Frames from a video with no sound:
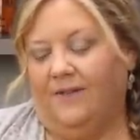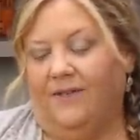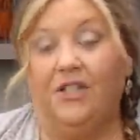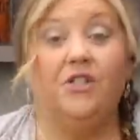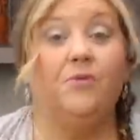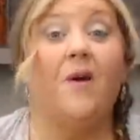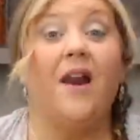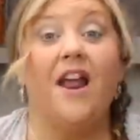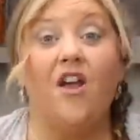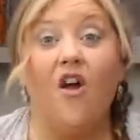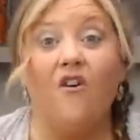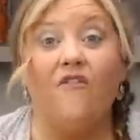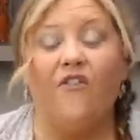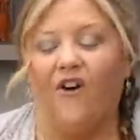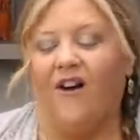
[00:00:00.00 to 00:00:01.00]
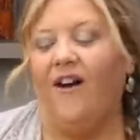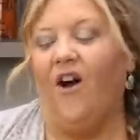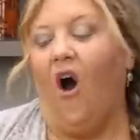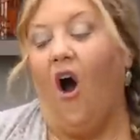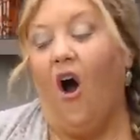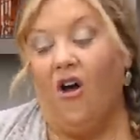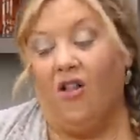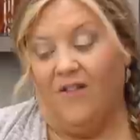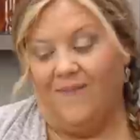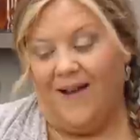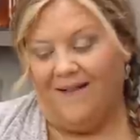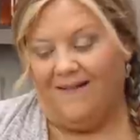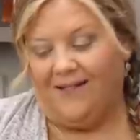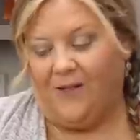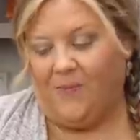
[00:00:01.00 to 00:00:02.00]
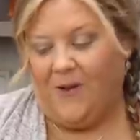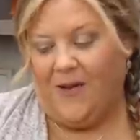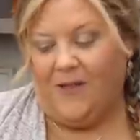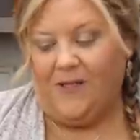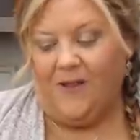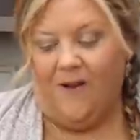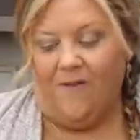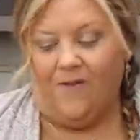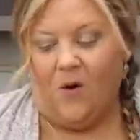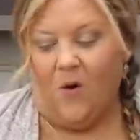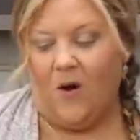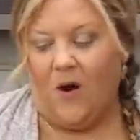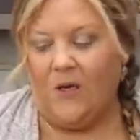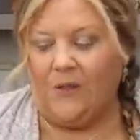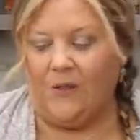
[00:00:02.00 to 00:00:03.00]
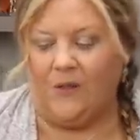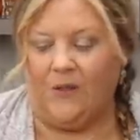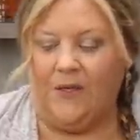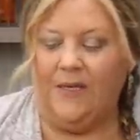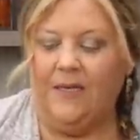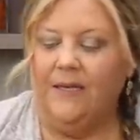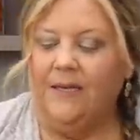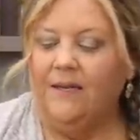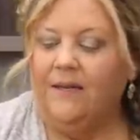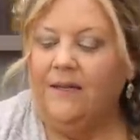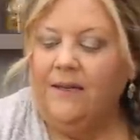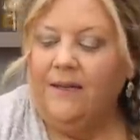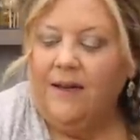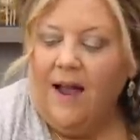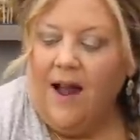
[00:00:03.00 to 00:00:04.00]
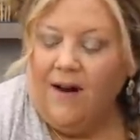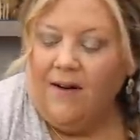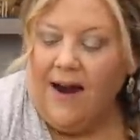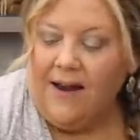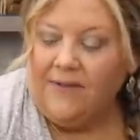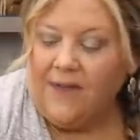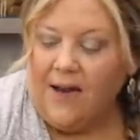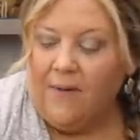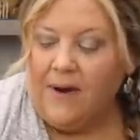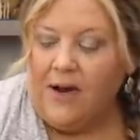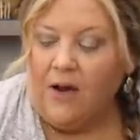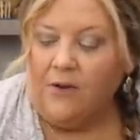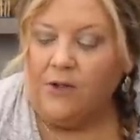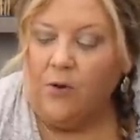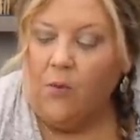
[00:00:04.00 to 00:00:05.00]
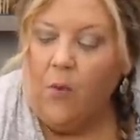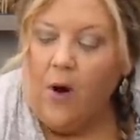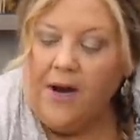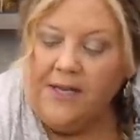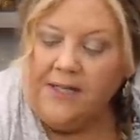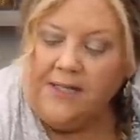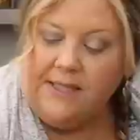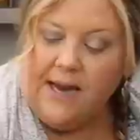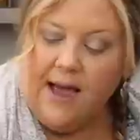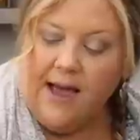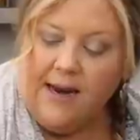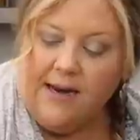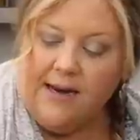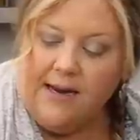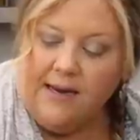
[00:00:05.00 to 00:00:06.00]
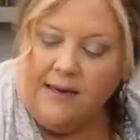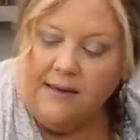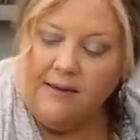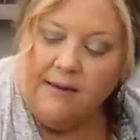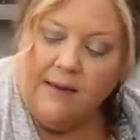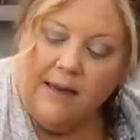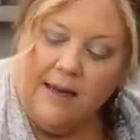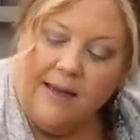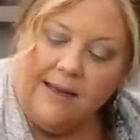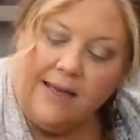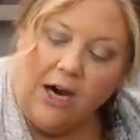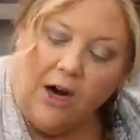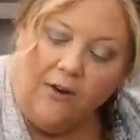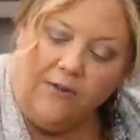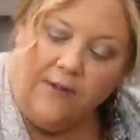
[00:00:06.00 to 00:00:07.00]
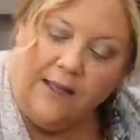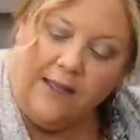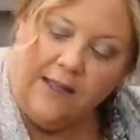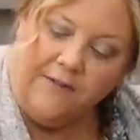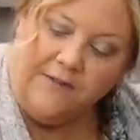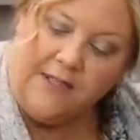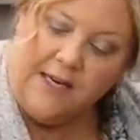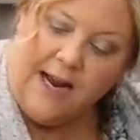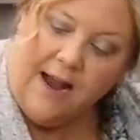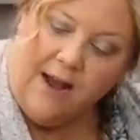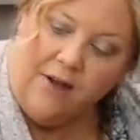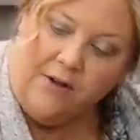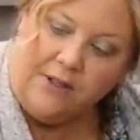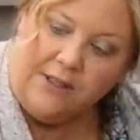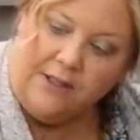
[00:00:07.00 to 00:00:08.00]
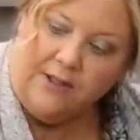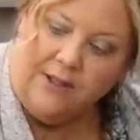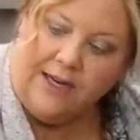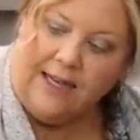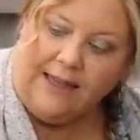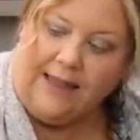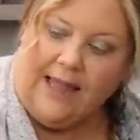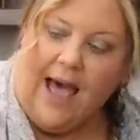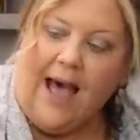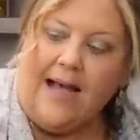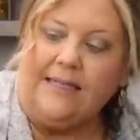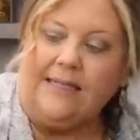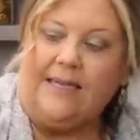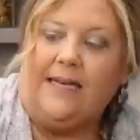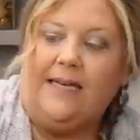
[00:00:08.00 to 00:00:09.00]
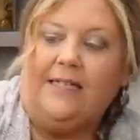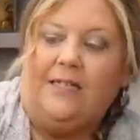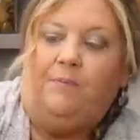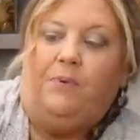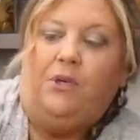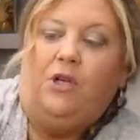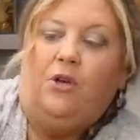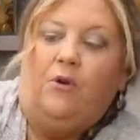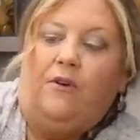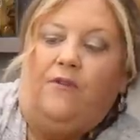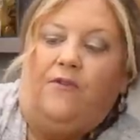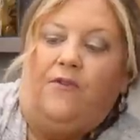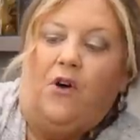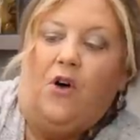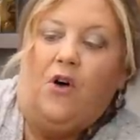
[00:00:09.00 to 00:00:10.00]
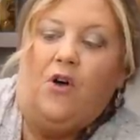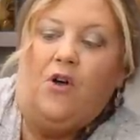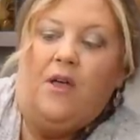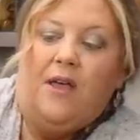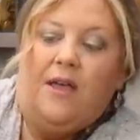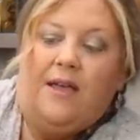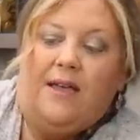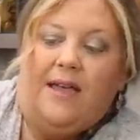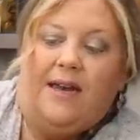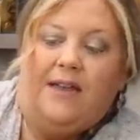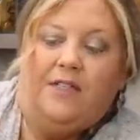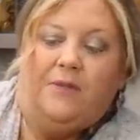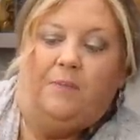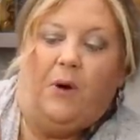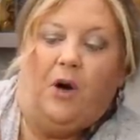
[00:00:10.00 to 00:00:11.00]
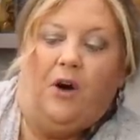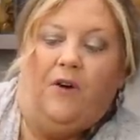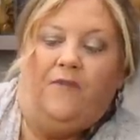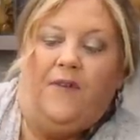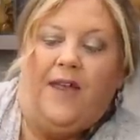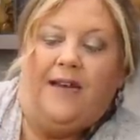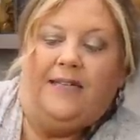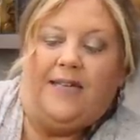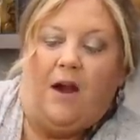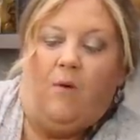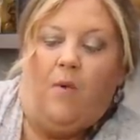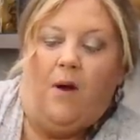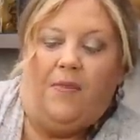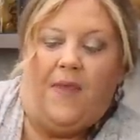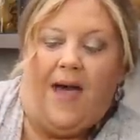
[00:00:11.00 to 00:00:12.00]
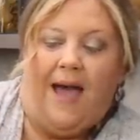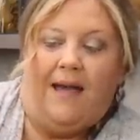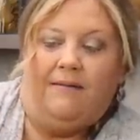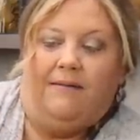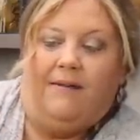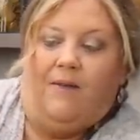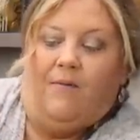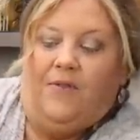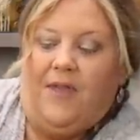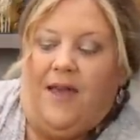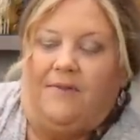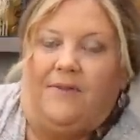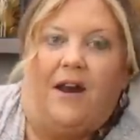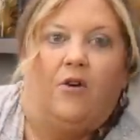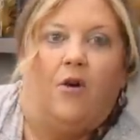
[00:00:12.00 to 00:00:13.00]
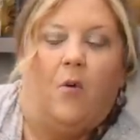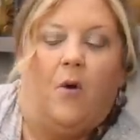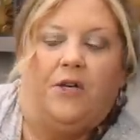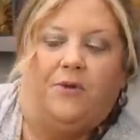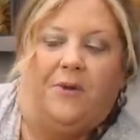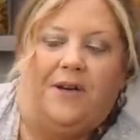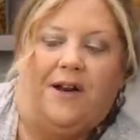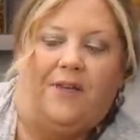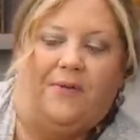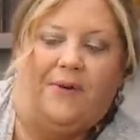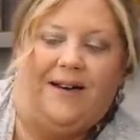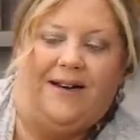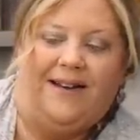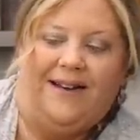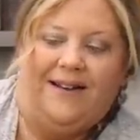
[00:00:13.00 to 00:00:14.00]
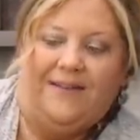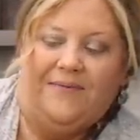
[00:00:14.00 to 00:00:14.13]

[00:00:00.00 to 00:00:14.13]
which is what I go for in all of my recipes, of course. All right, there we go. So one is done. Carefully lift it out. Look at that. It is beautiful. It is perfect. I want that. I want that. That'll go on to another one.